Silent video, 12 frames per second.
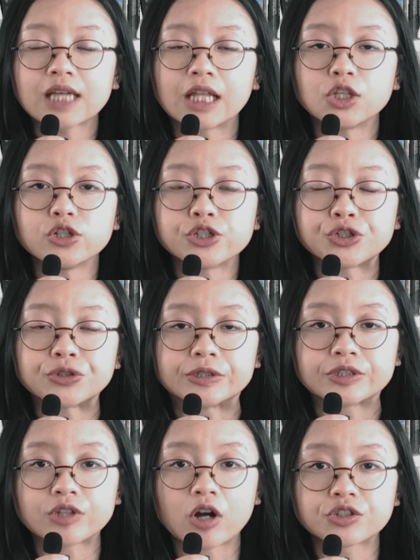and you should
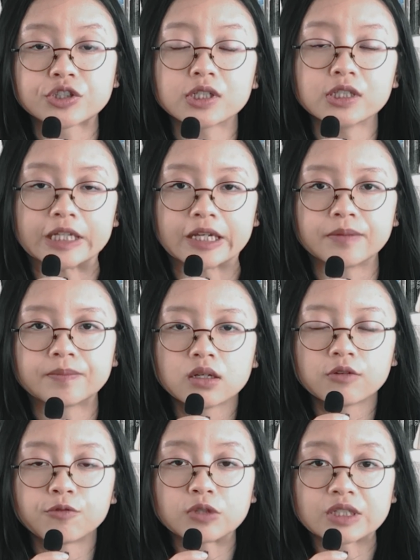start early.
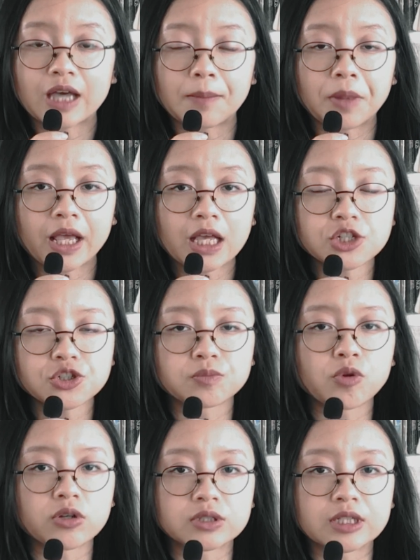For the application
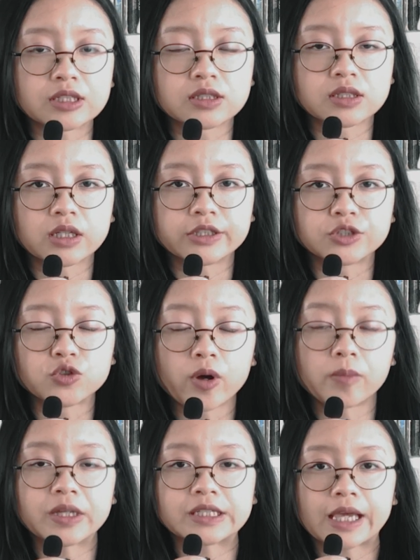process, it
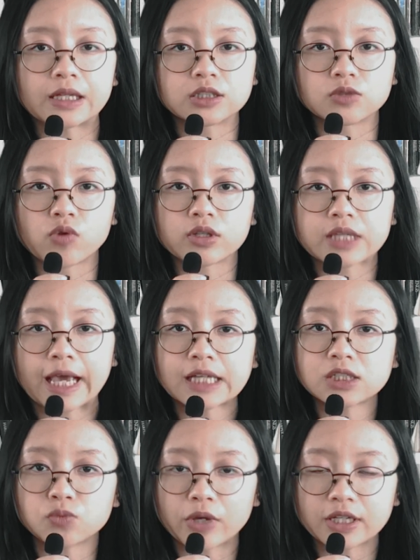normally takes around
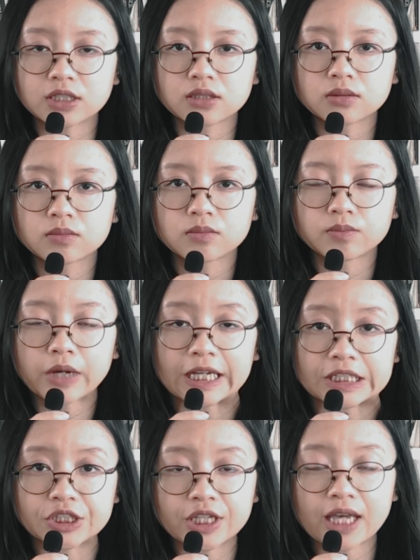8 weeks. But
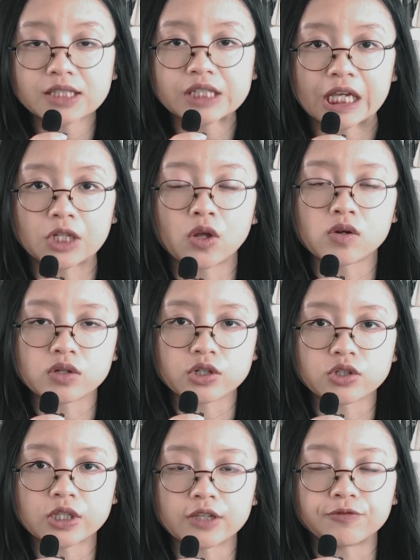it can take
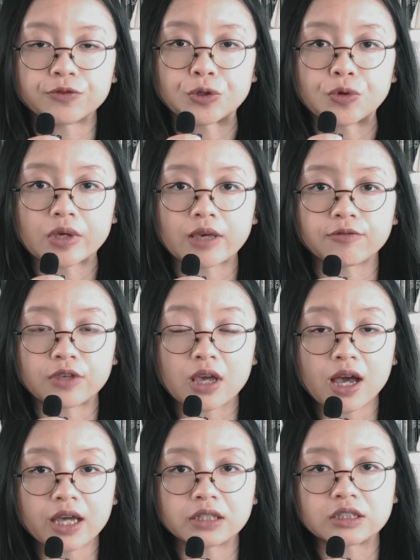longer if
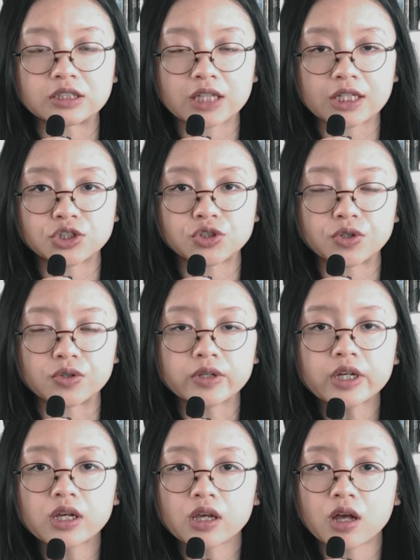UKVI decides to
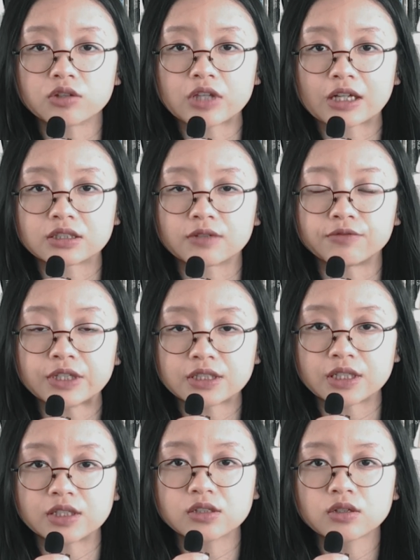conduct a
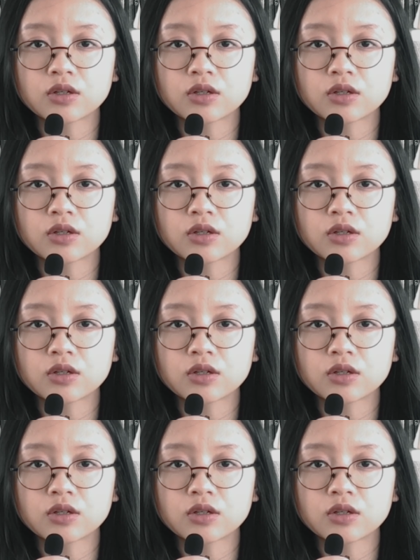visit